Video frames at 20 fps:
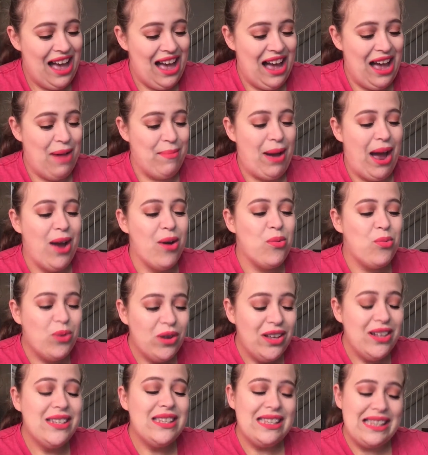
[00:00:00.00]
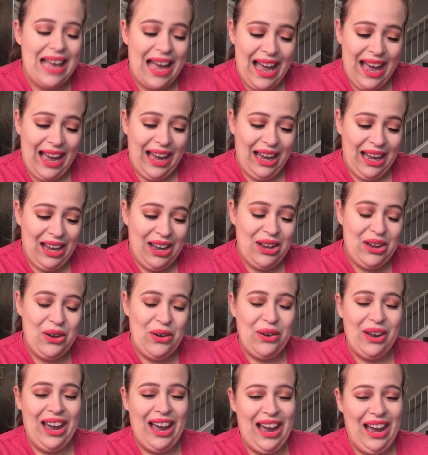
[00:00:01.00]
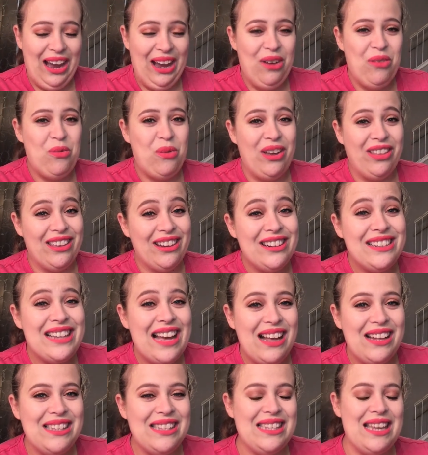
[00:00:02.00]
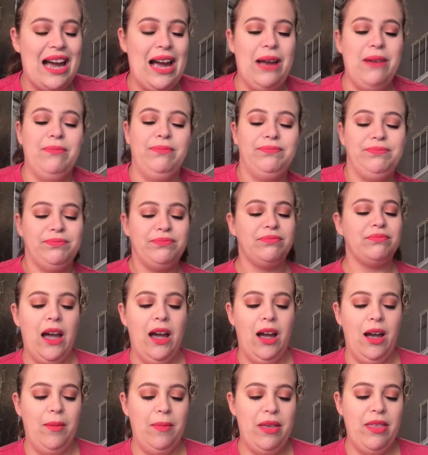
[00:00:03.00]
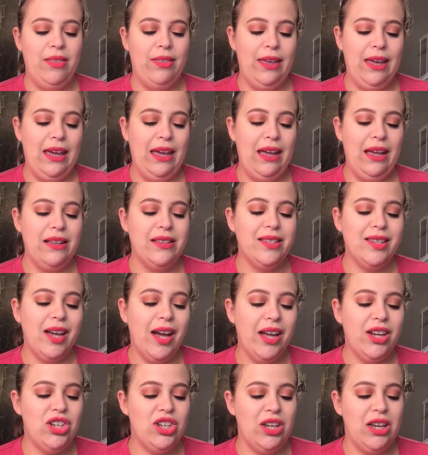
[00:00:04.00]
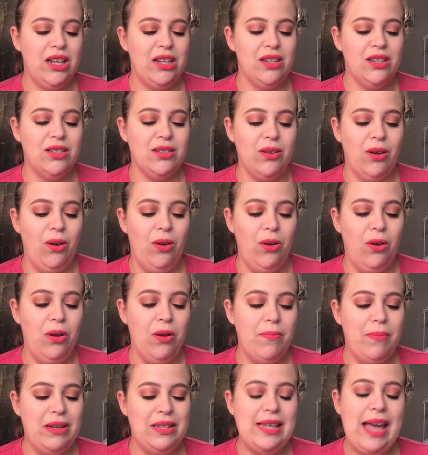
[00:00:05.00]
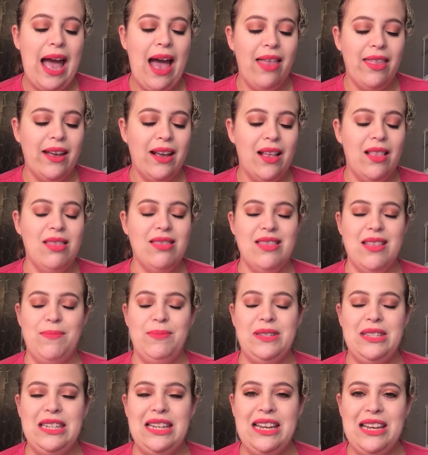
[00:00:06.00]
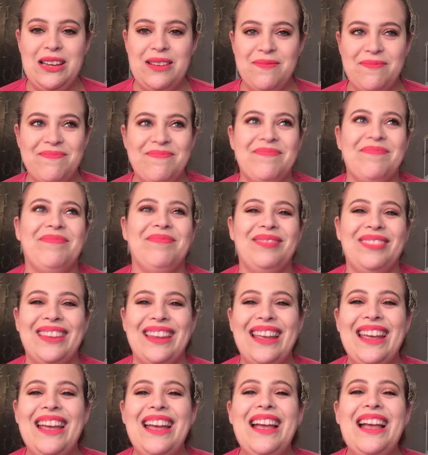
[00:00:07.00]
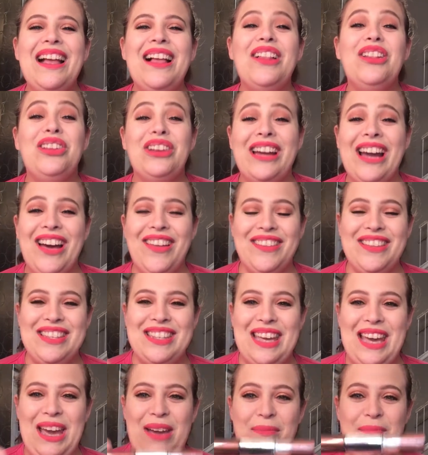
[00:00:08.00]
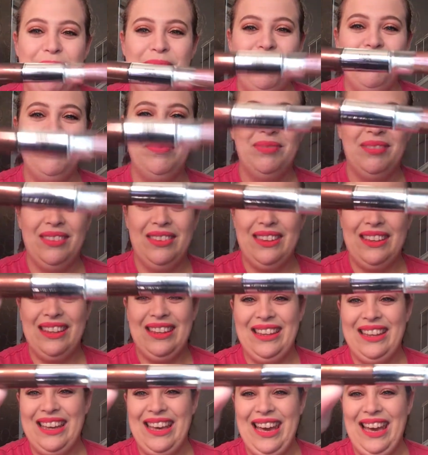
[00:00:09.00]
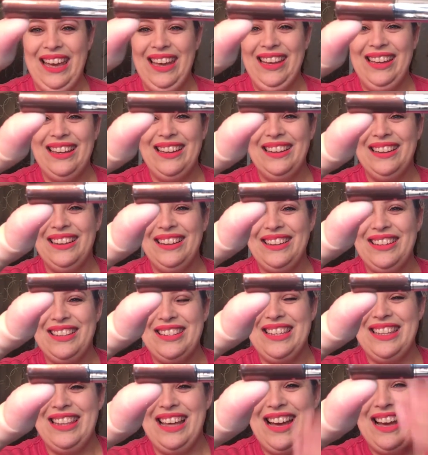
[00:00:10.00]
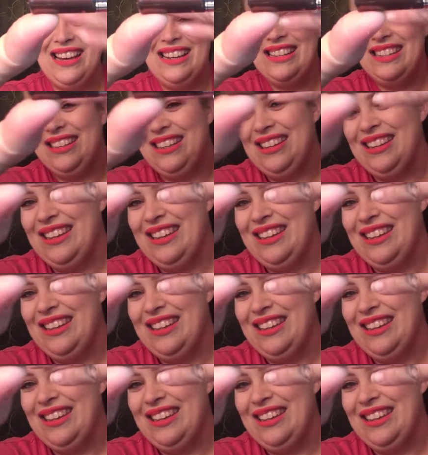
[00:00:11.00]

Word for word: I will say, okay, one little downside. The Touch and Soul Metallic Lipstick, look how this came, okay? You see that?